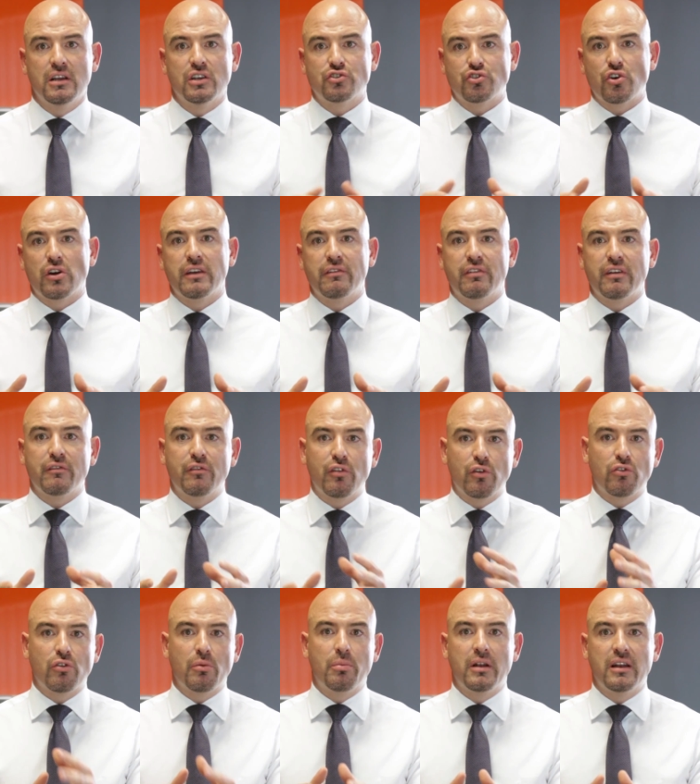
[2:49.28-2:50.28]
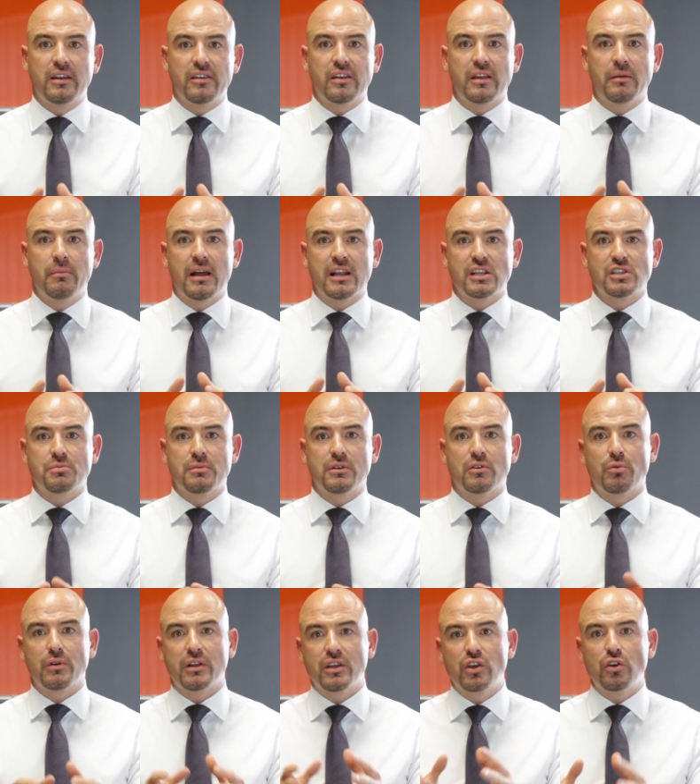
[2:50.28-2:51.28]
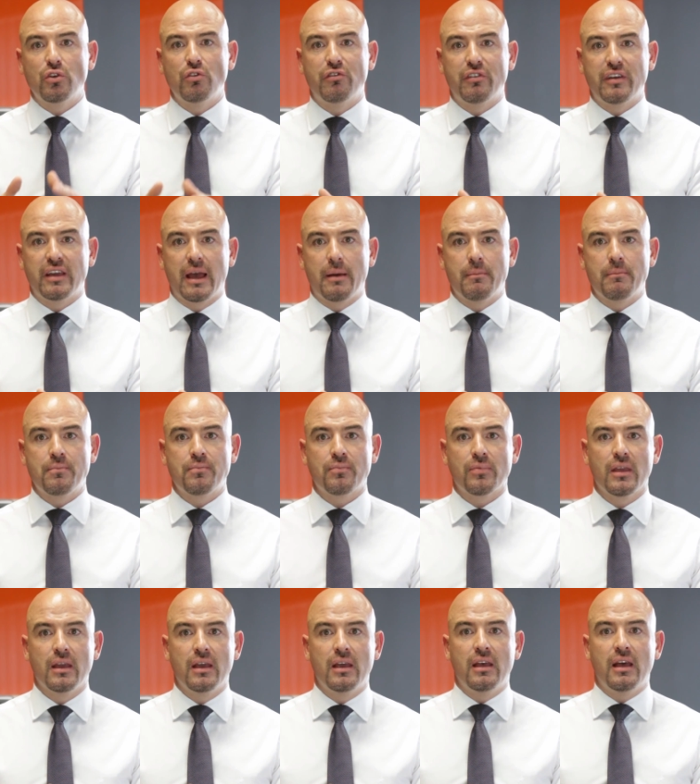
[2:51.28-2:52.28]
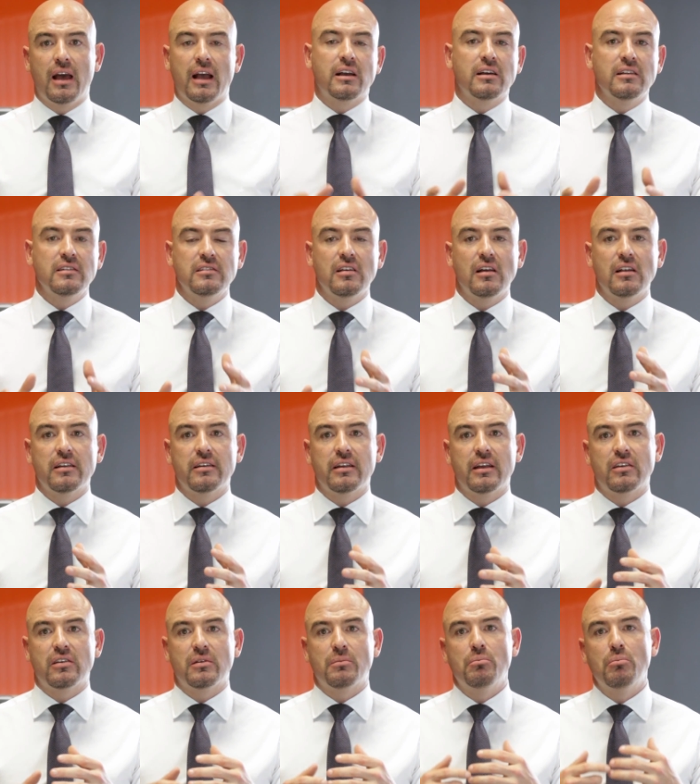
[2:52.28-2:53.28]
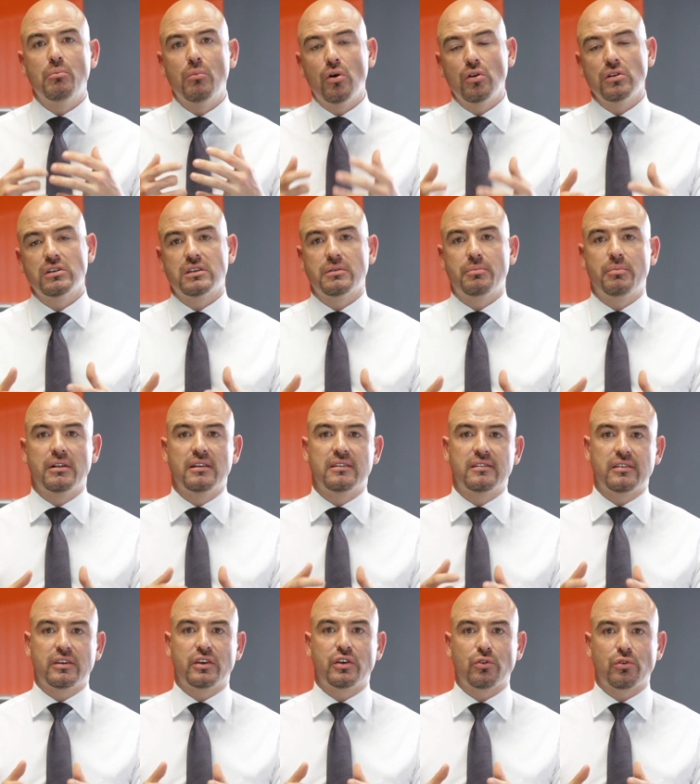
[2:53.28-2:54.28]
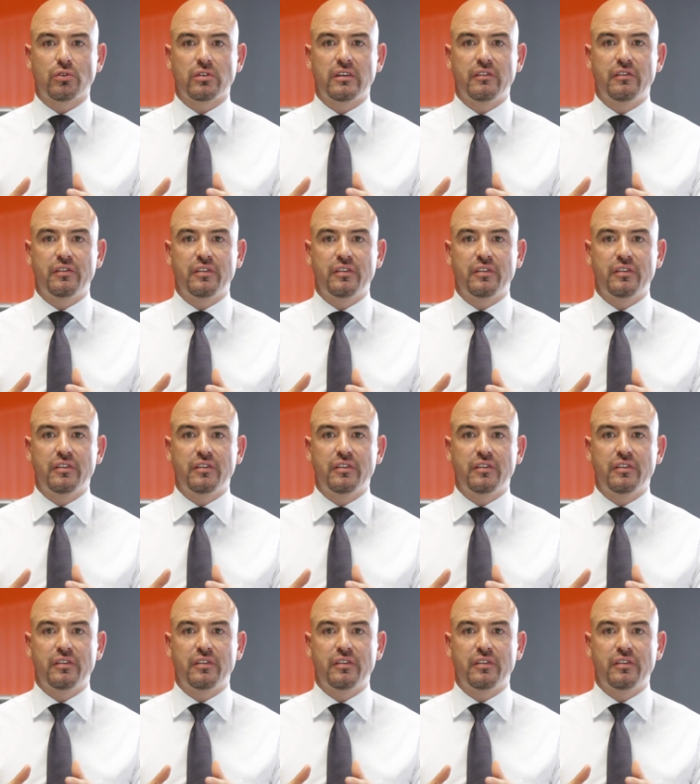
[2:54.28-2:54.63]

driving vulnerability management with QVM, and consolidating multiple security